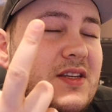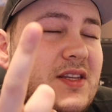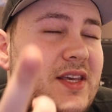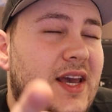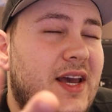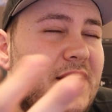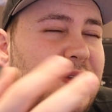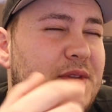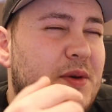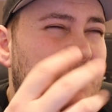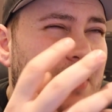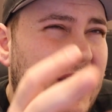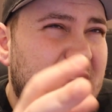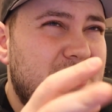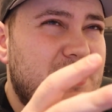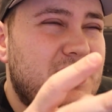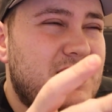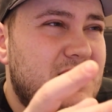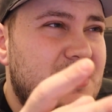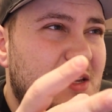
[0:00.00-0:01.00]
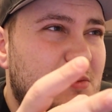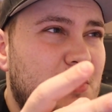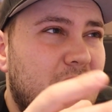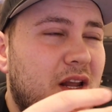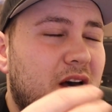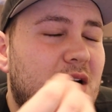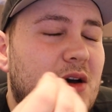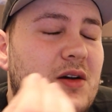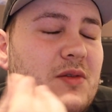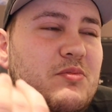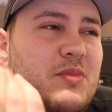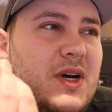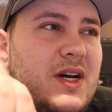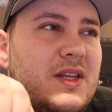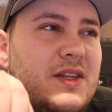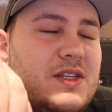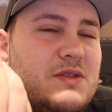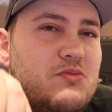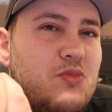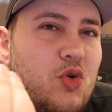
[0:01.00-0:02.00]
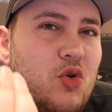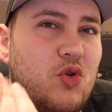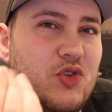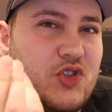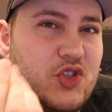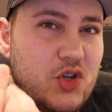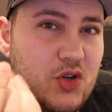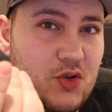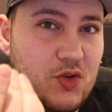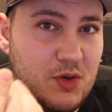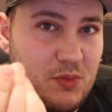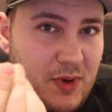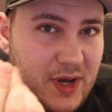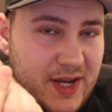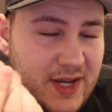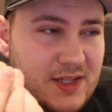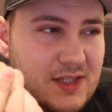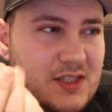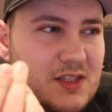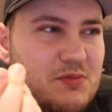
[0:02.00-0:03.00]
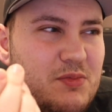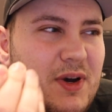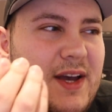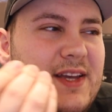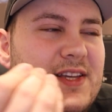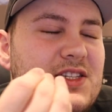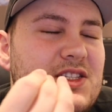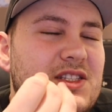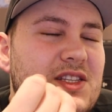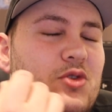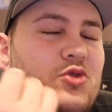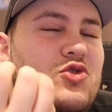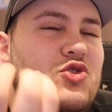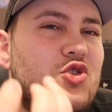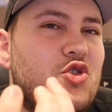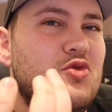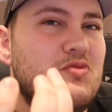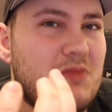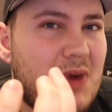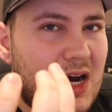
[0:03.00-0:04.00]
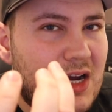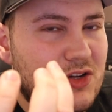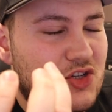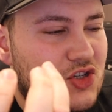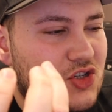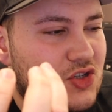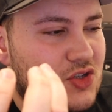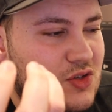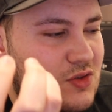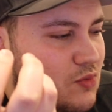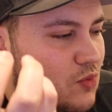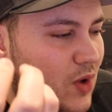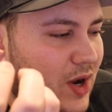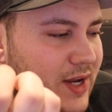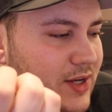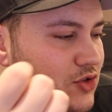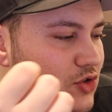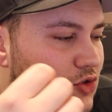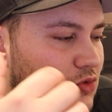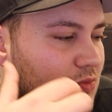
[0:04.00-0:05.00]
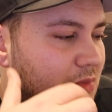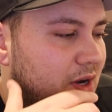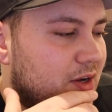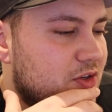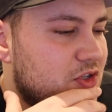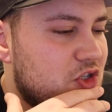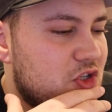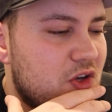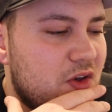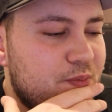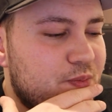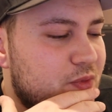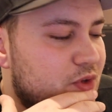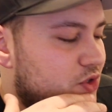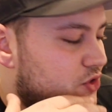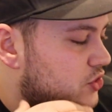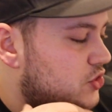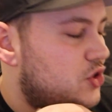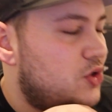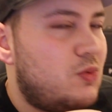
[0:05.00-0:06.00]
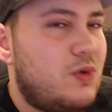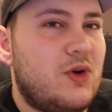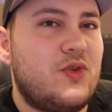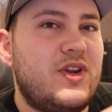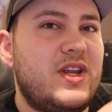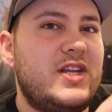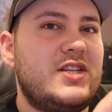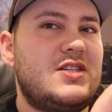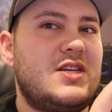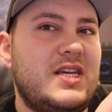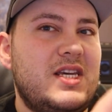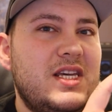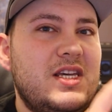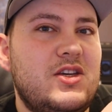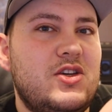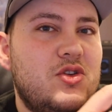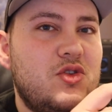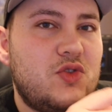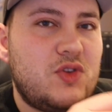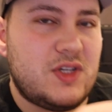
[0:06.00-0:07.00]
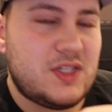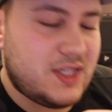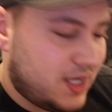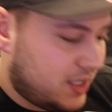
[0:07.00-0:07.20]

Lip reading: yeah, the bass is similar, but there's more to the bass, but it's still too much, way too much. So you will need to EQ these